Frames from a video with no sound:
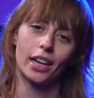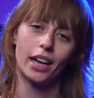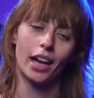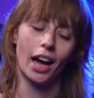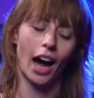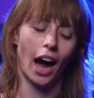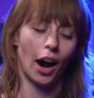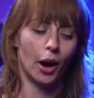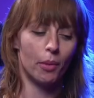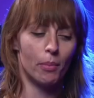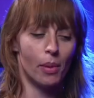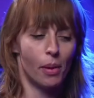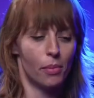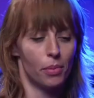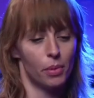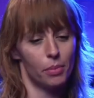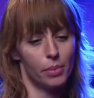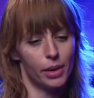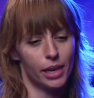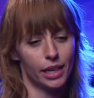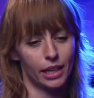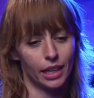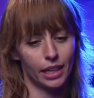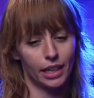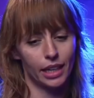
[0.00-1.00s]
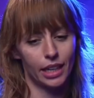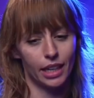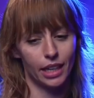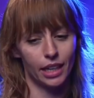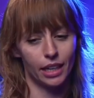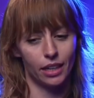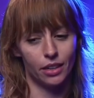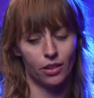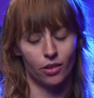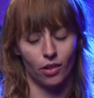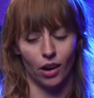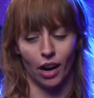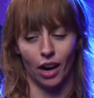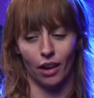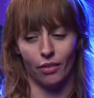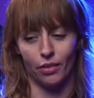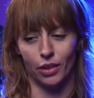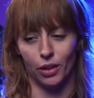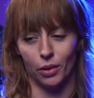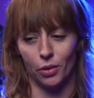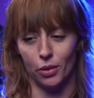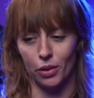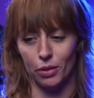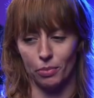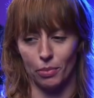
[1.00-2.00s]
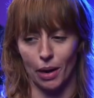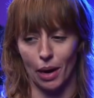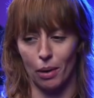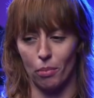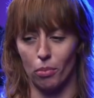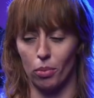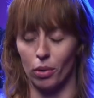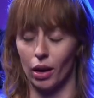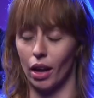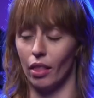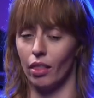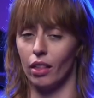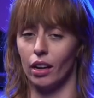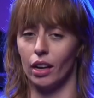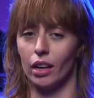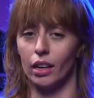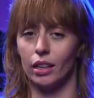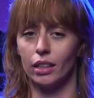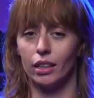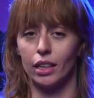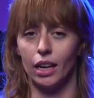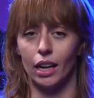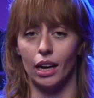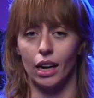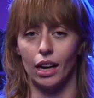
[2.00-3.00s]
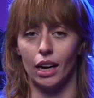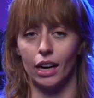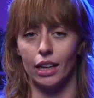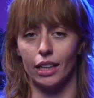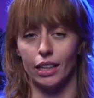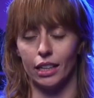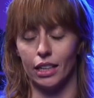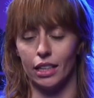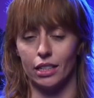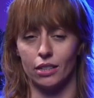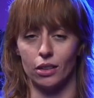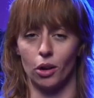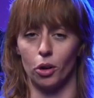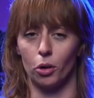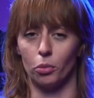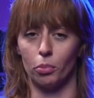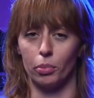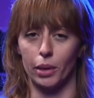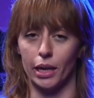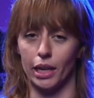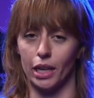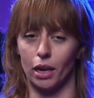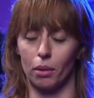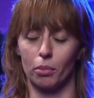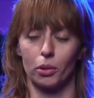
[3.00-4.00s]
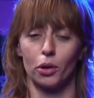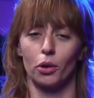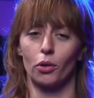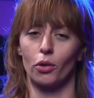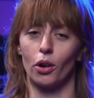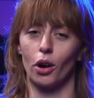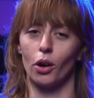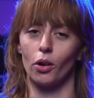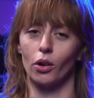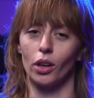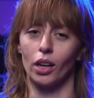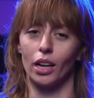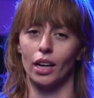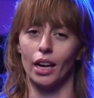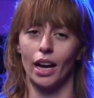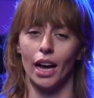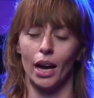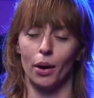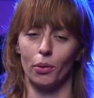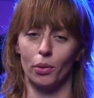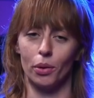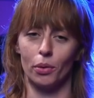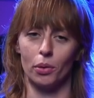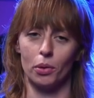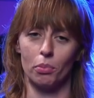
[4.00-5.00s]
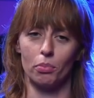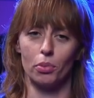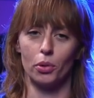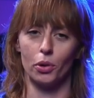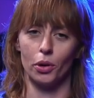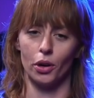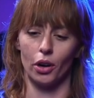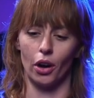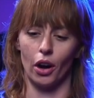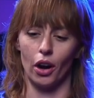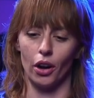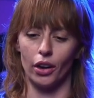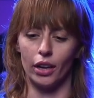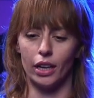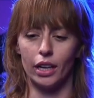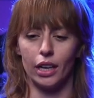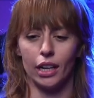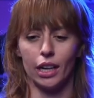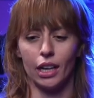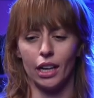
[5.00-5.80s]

I remember being a kid driving with my brother in his old beat-up Corolla, and we would put on,